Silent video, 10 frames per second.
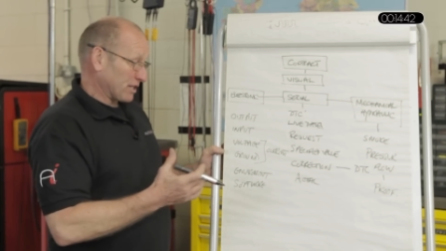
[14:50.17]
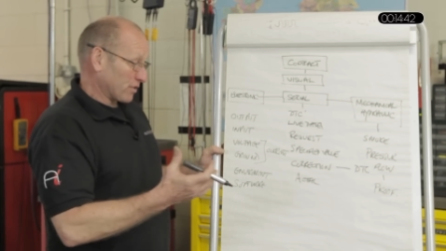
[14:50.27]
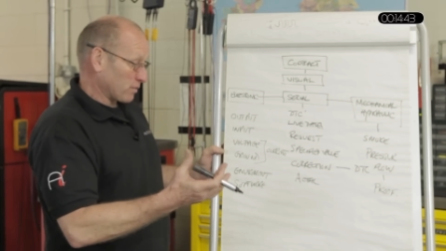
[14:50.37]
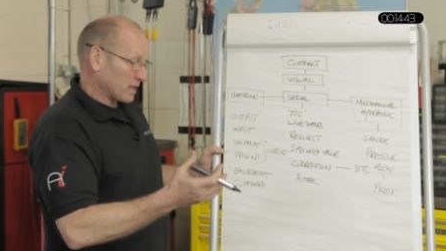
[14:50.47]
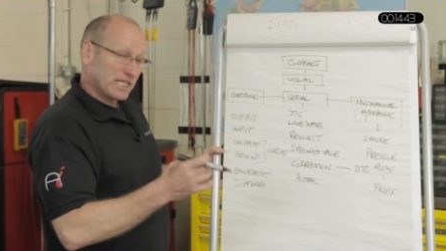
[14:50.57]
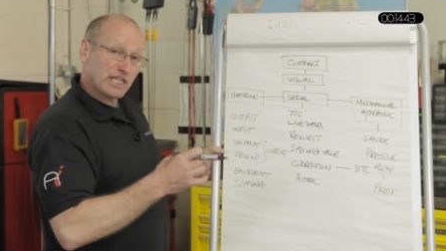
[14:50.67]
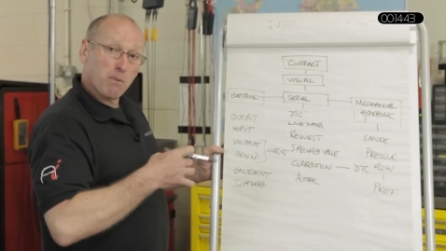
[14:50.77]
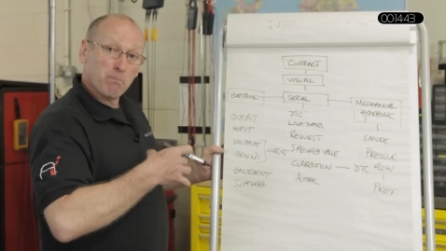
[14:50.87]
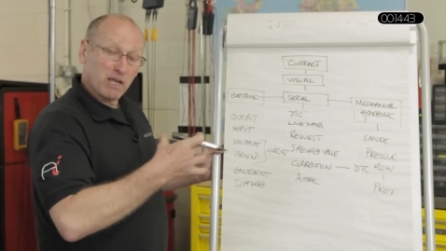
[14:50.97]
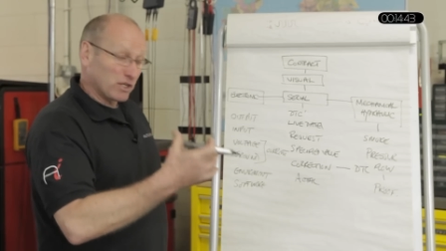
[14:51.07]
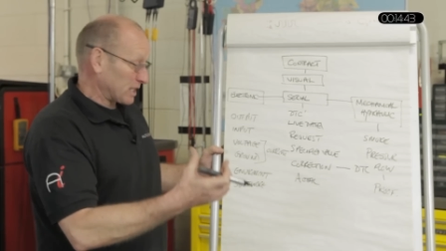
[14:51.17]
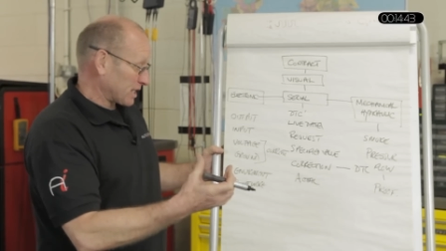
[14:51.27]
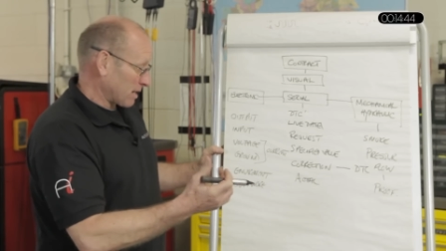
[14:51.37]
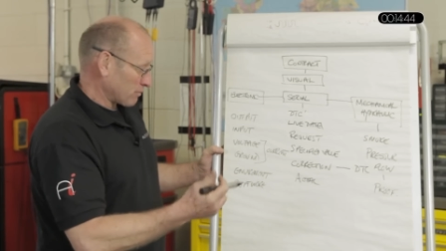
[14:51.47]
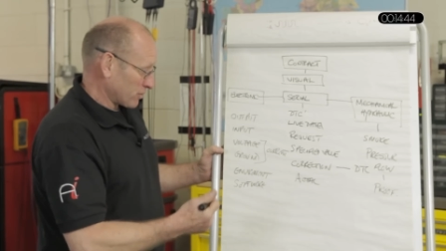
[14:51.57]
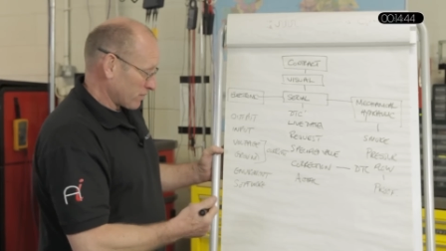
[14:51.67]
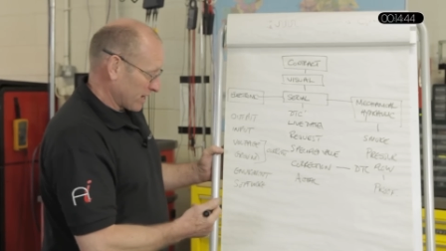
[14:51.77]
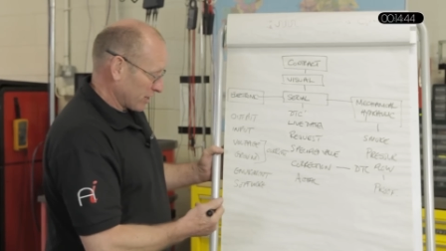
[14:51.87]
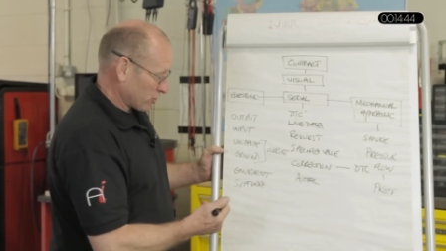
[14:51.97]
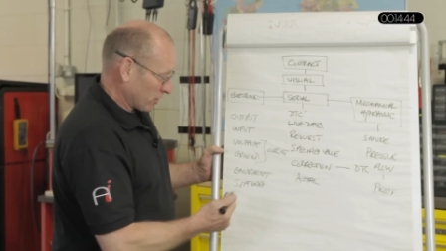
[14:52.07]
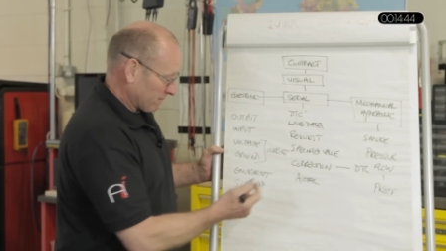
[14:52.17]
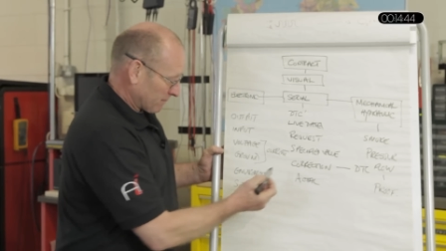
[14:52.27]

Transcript: In other words, it's gone beyond its adaption range.